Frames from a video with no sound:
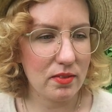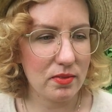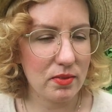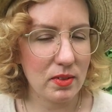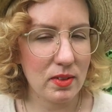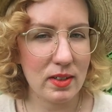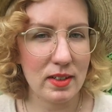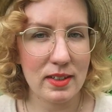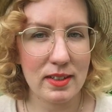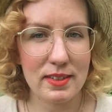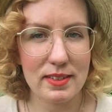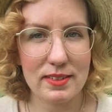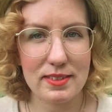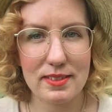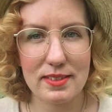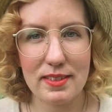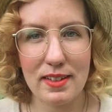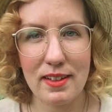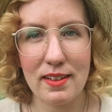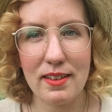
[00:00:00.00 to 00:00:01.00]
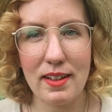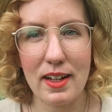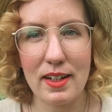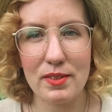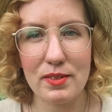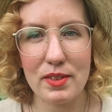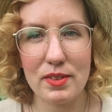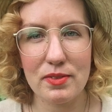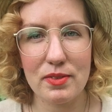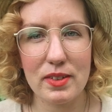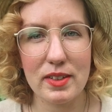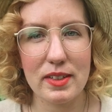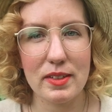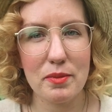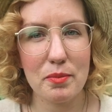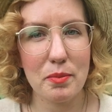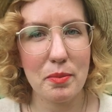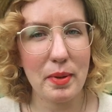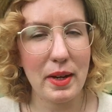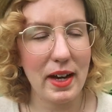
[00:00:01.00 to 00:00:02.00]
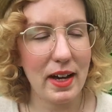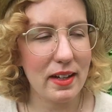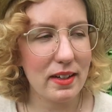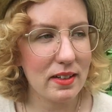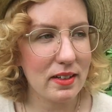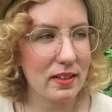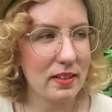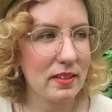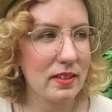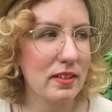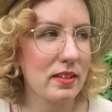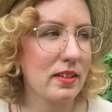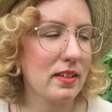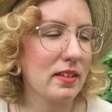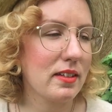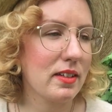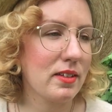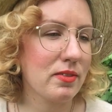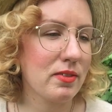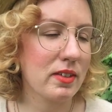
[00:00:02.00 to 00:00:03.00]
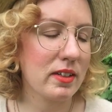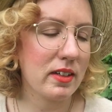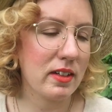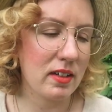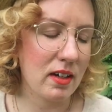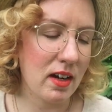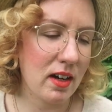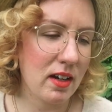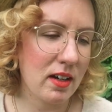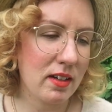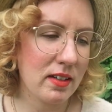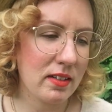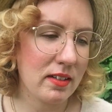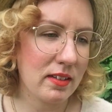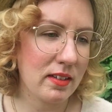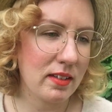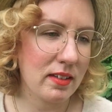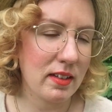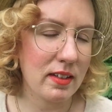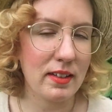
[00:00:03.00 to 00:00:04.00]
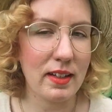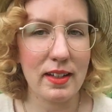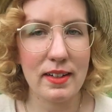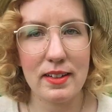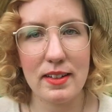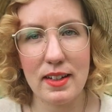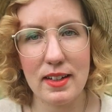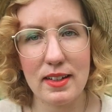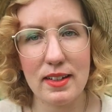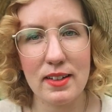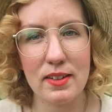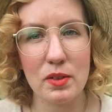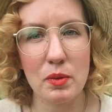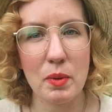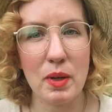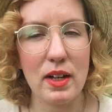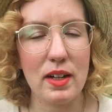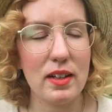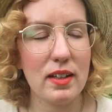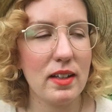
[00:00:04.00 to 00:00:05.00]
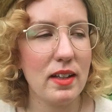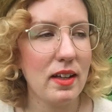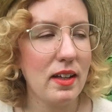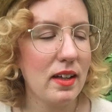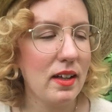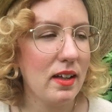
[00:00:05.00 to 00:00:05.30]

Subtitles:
for a lot of different patterns, different yarns, because I knit as well.